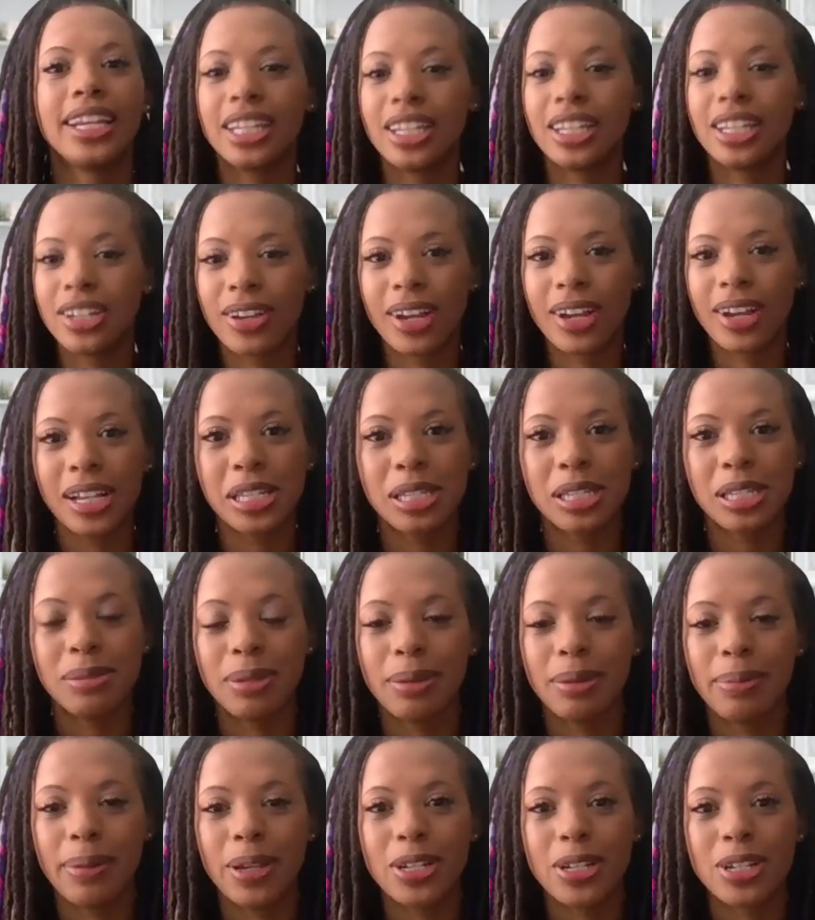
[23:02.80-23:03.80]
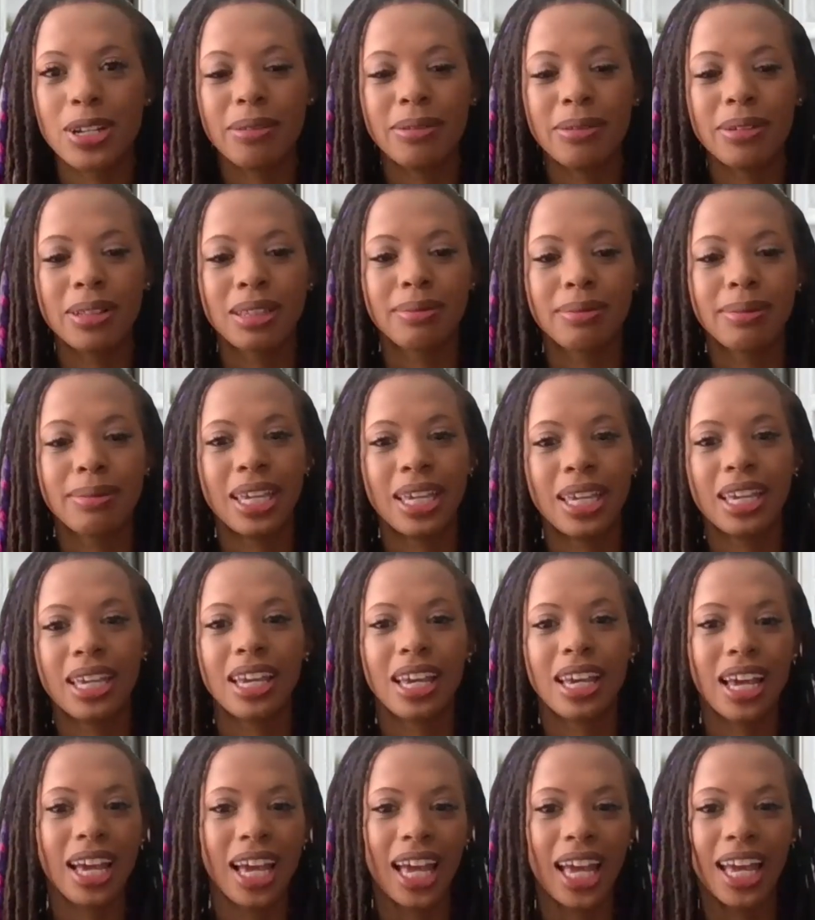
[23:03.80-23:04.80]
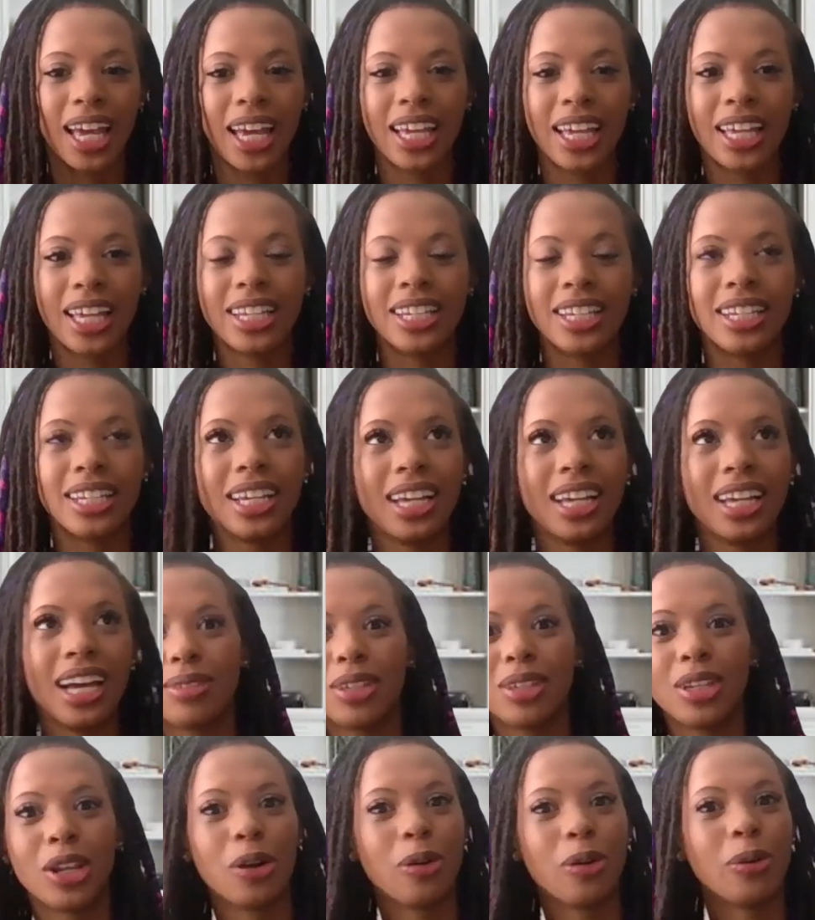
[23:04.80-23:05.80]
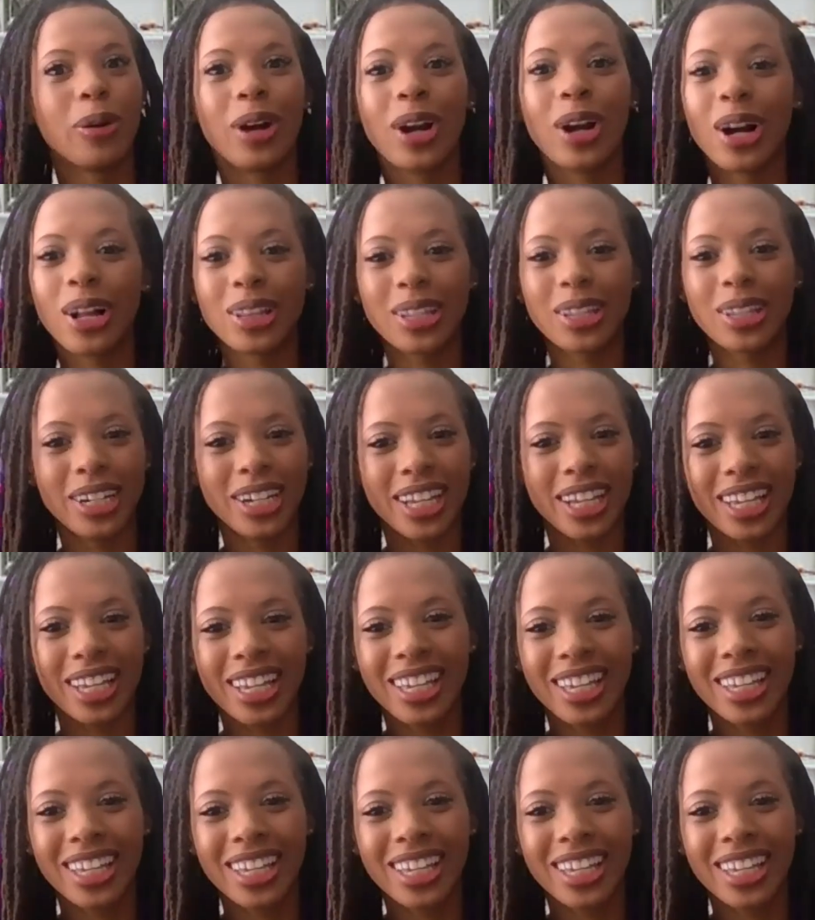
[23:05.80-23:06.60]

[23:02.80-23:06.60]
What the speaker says: need you guys to be patient with me and we're all learning,